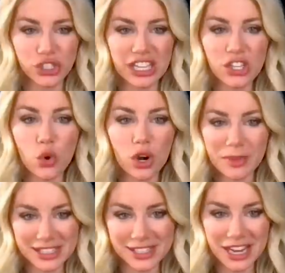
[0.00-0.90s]

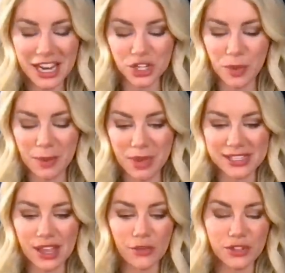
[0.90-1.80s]
enormous stage by
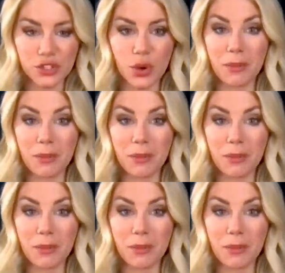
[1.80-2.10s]
myself and do a